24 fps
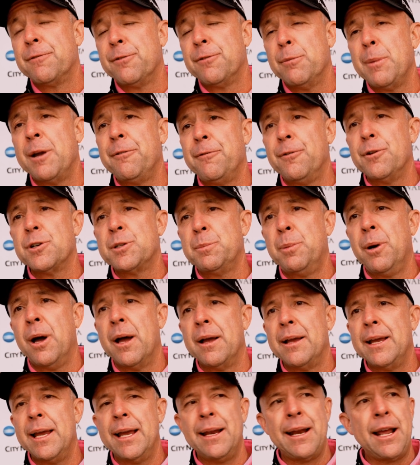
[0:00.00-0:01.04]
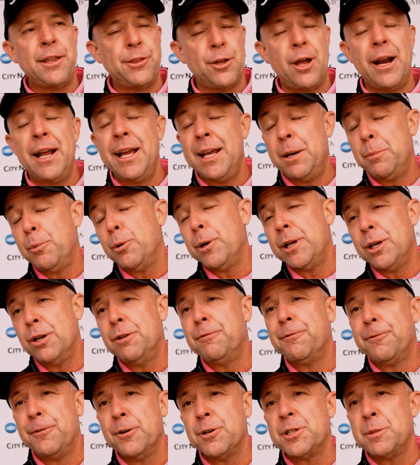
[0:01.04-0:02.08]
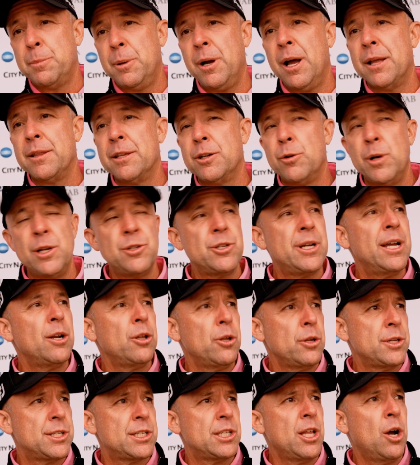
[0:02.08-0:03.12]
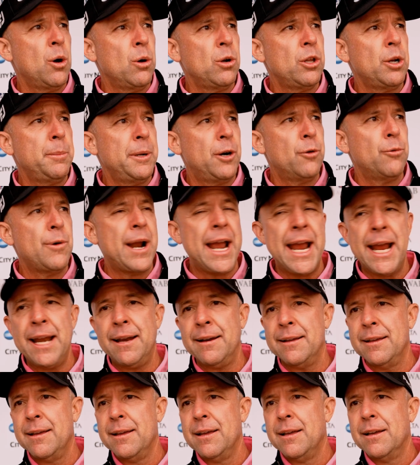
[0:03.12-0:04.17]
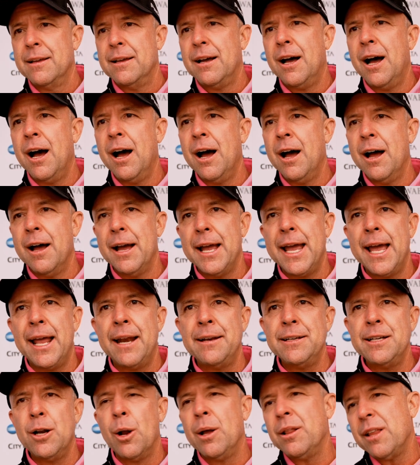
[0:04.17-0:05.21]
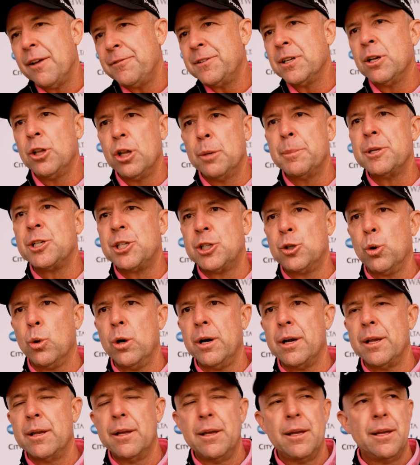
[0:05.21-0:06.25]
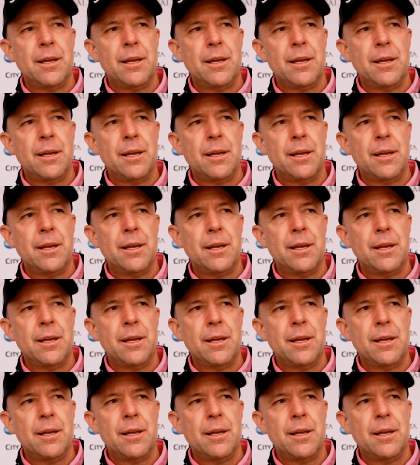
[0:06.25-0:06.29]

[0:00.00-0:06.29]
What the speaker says: for my first putt, and I thought I hit a pretty good first putt. The greens are getting a little slower, a little bit of rain, and I left it a little bit short.